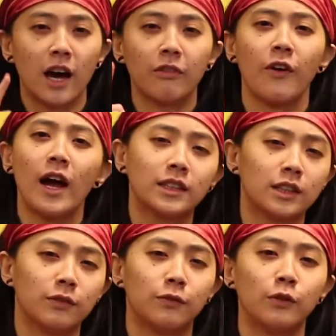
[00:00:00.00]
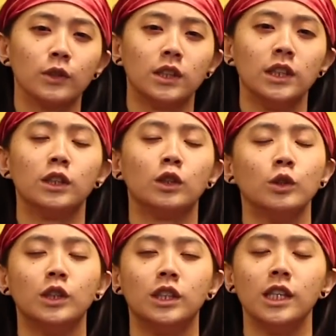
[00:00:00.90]
The first fruity
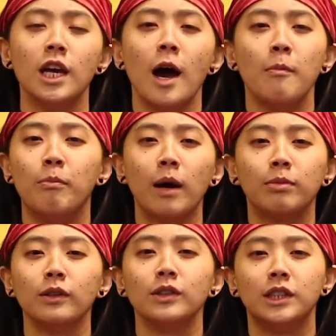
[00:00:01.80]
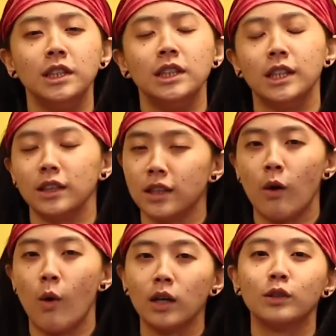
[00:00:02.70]
tooty bubble tea
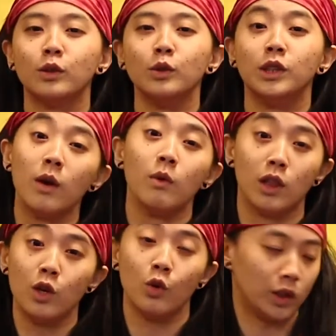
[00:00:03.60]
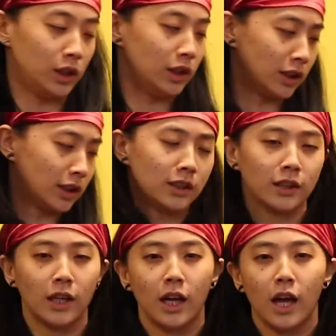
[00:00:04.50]
that I want to share with you is this.